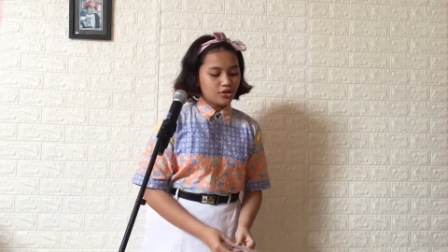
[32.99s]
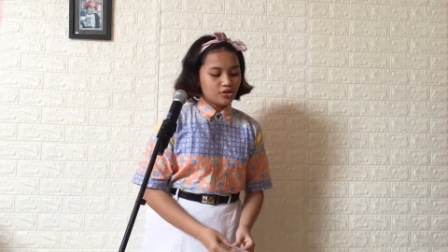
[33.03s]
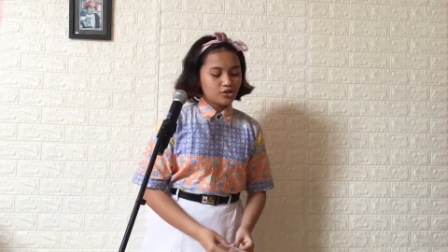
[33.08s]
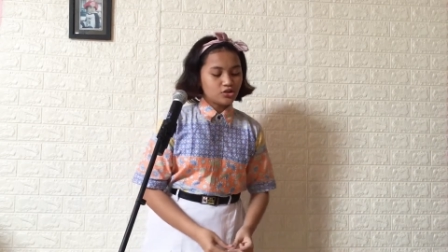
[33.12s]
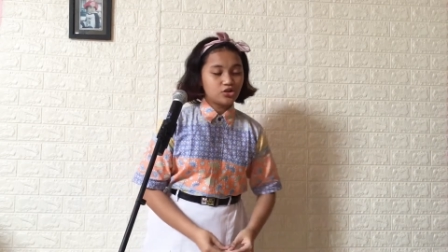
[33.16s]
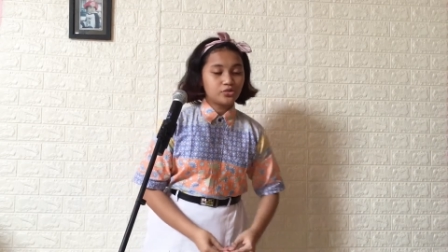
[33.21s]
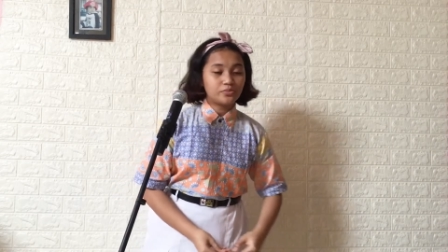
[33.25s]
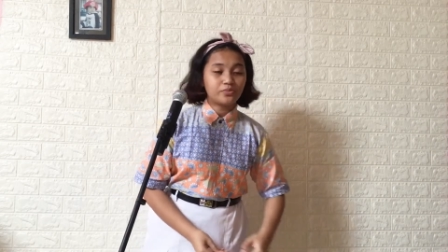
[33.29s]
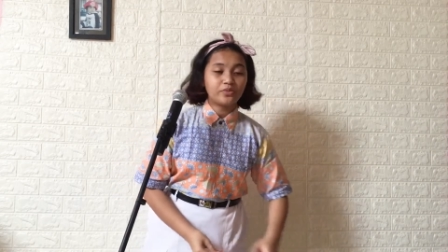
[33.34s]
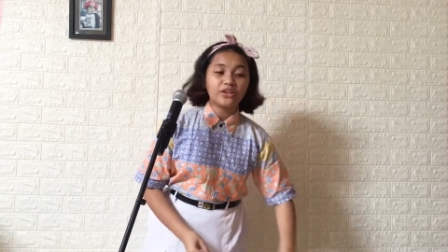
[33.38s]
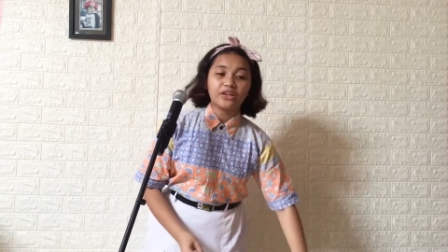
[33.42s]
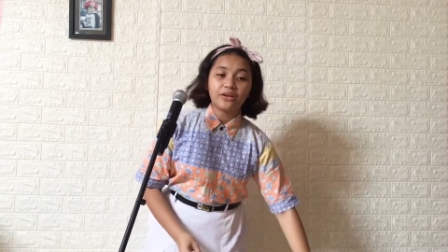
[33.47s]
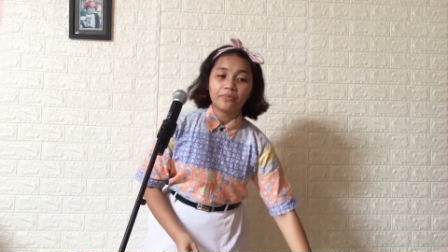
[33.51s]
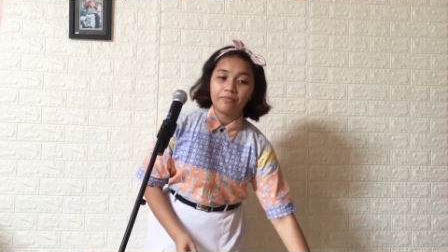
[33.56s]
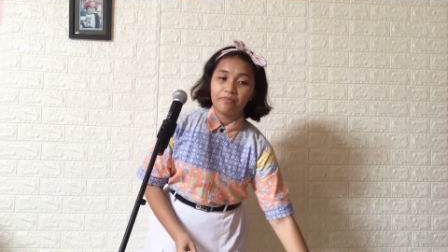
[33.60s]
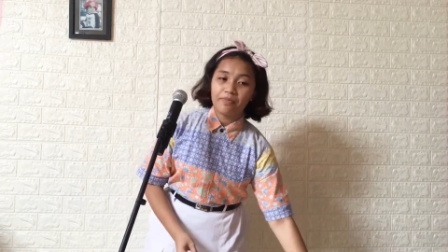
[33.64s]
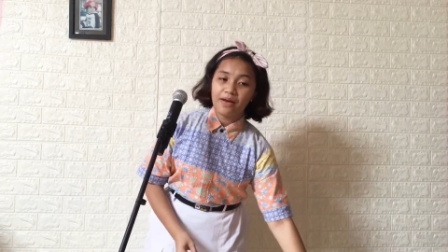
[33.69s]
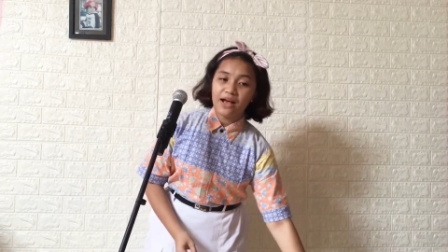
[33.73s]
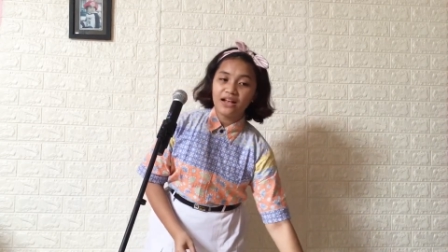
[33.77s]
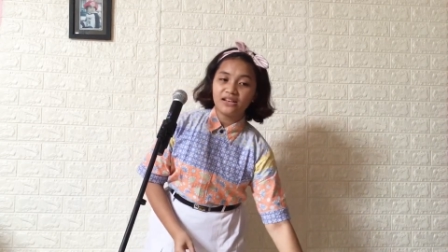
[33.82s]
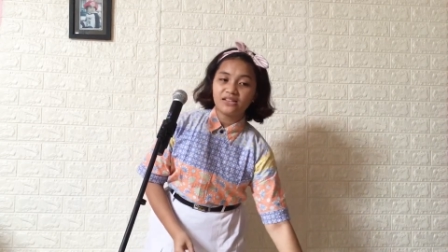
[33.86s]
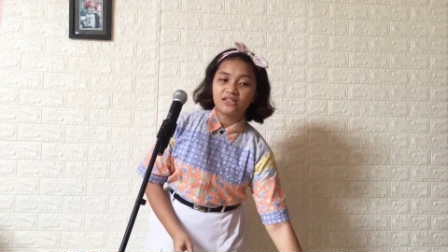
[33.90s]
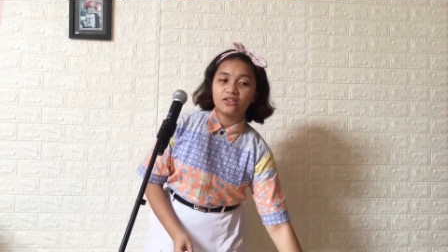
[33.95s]
to bring a
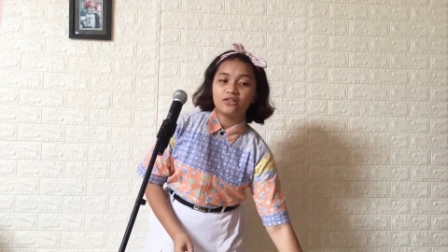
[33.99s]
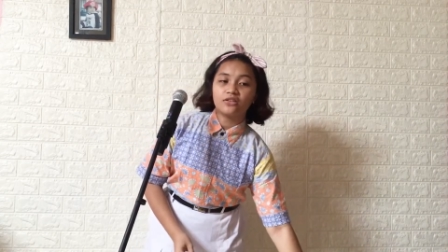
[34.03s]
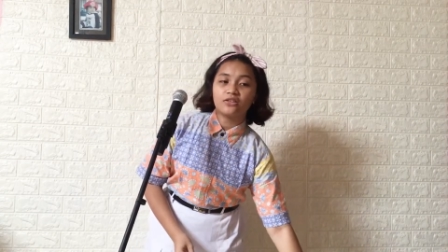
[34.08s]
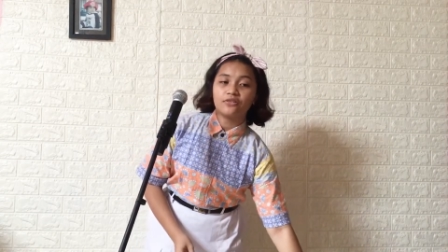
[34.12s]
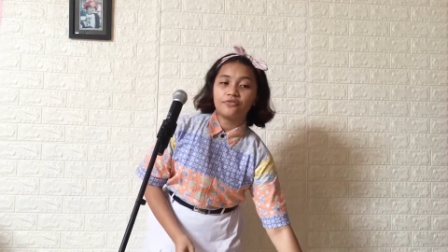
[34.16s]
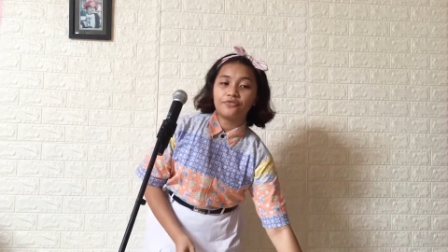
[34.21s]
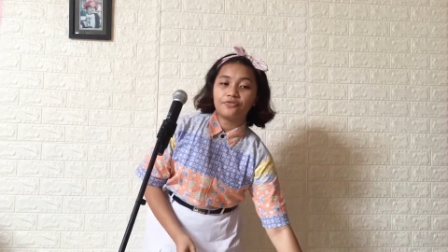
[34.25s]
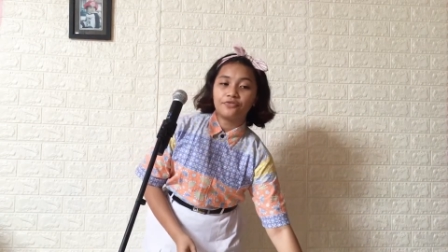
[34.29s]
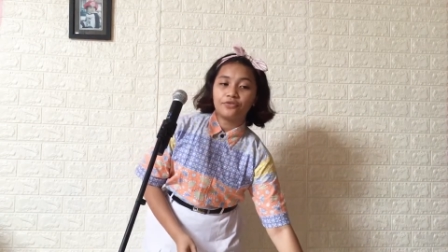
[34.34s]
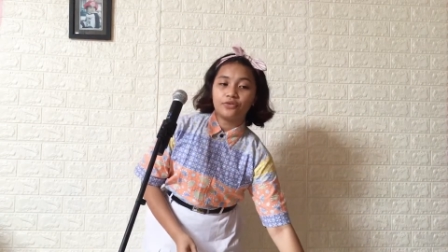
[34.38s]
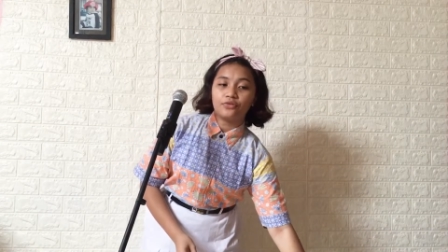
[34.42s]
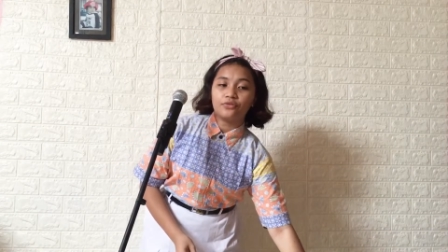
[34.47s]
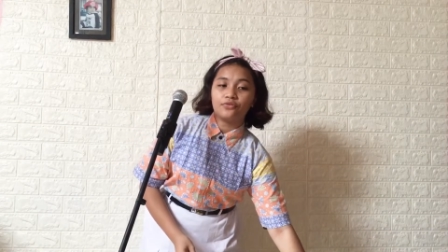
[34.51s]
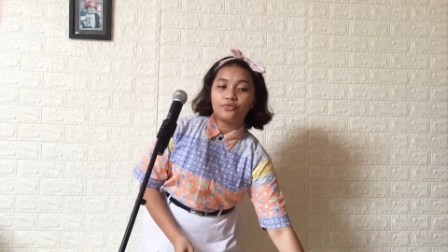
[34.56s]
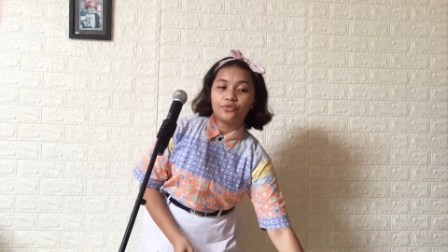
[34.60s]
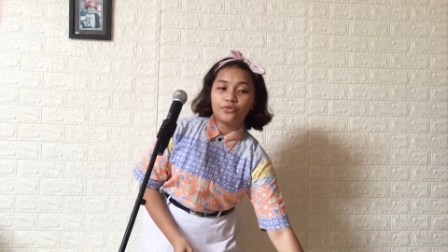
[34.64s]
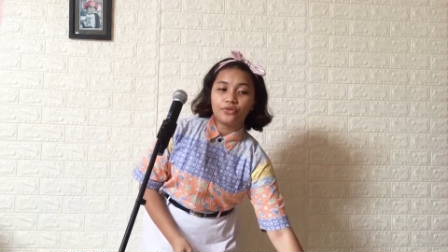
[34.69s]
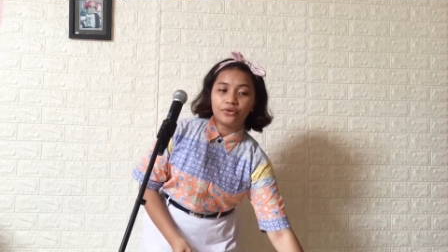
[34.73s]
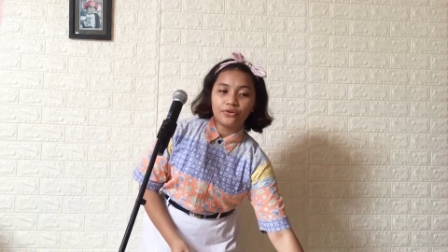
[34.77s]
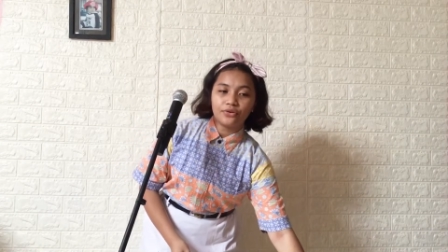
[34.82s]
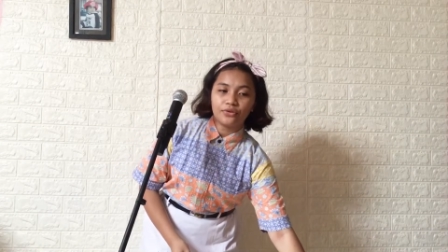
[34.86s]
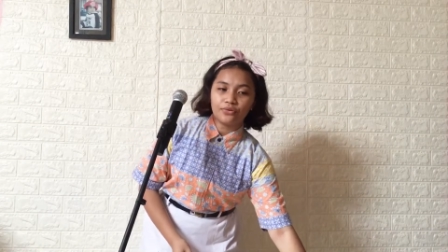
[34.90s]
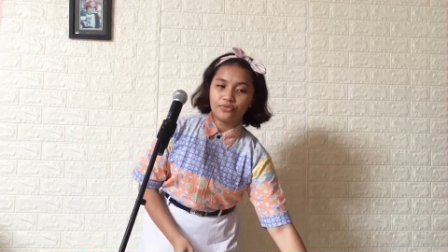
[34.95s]
basket of food for
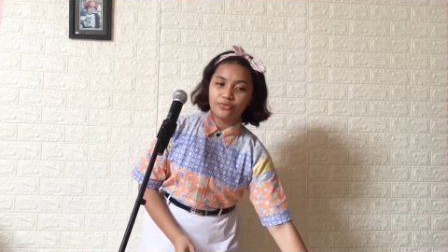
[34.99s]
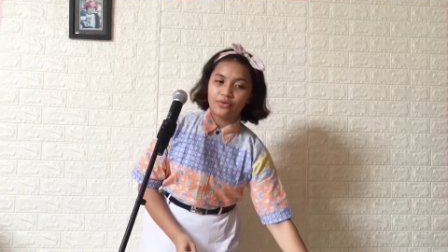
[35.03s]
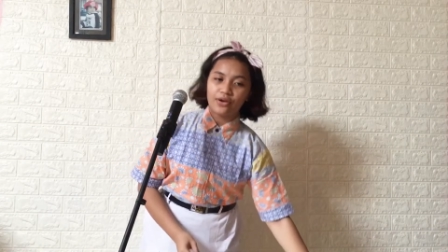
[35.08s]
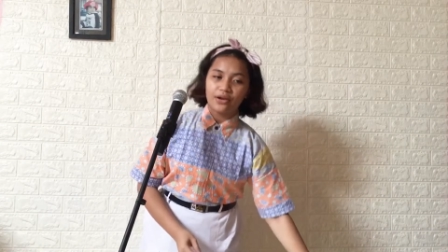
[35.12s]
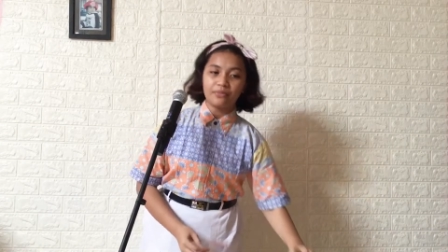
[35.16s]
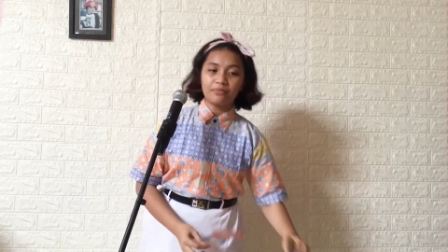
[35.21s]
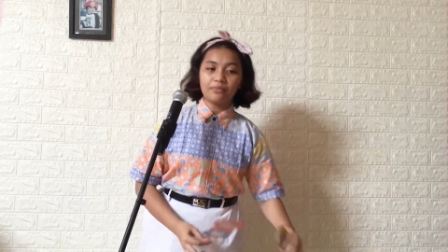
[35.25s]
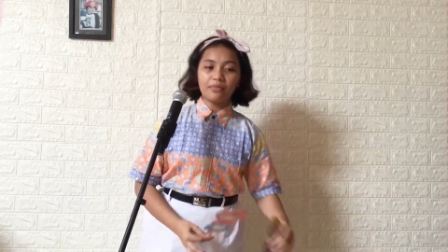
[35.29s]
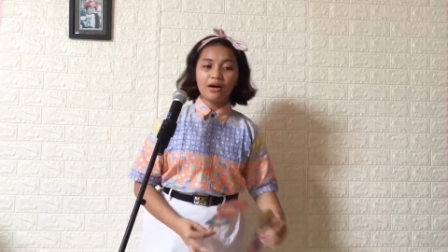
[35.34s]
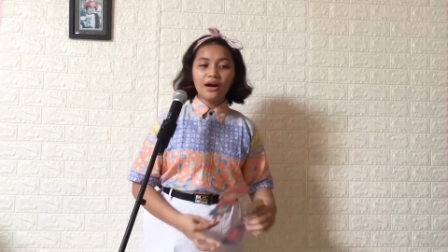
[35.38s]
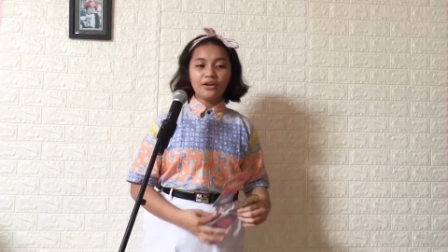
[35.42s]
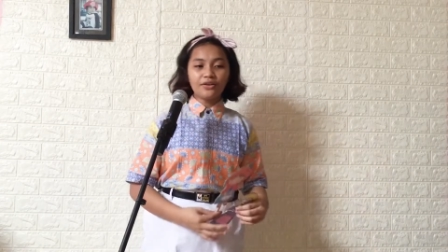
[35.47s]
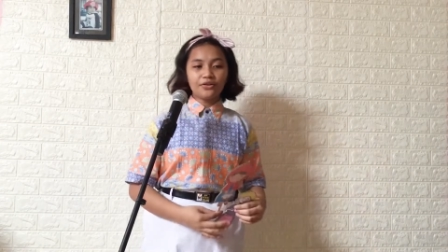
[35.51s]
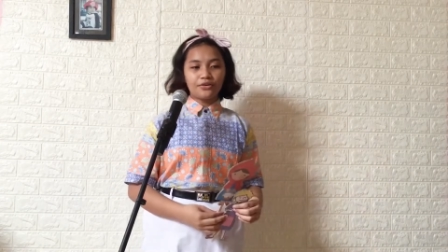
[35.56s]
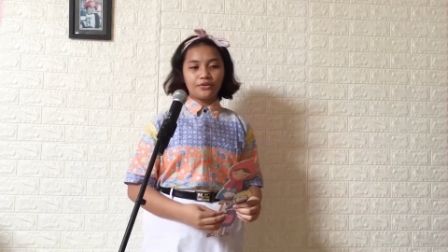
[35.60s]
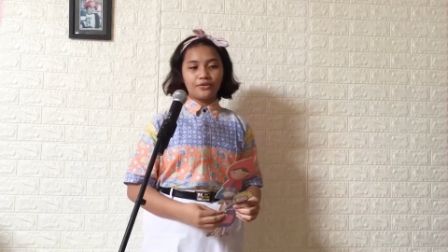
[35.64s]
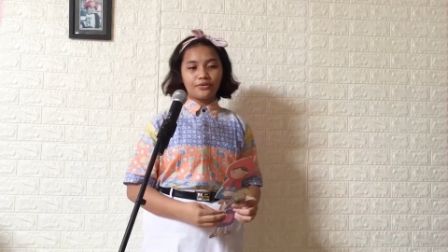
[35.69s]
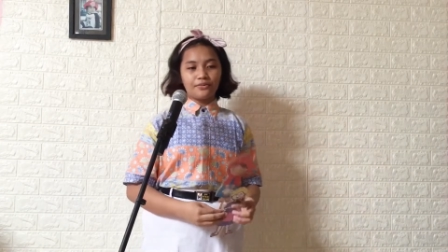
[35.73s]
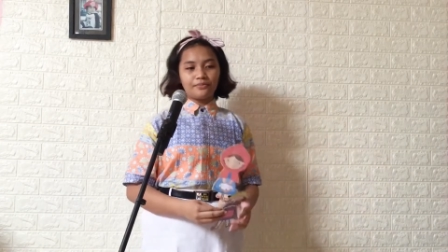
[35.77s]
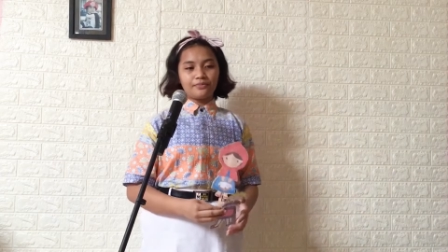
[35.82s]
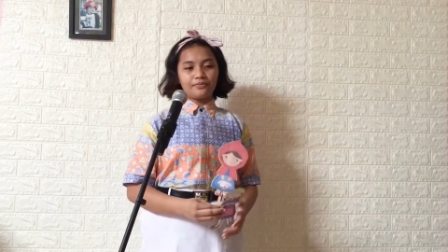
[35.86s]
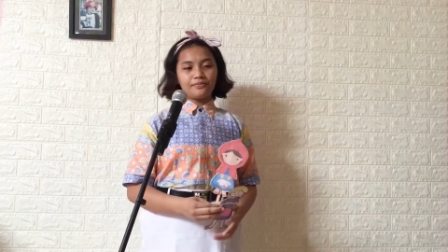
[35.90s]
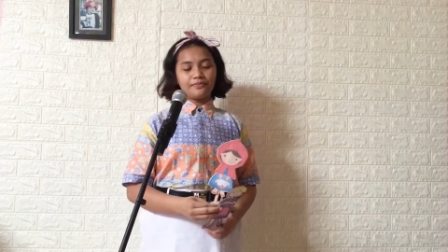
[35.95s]
her grandmother.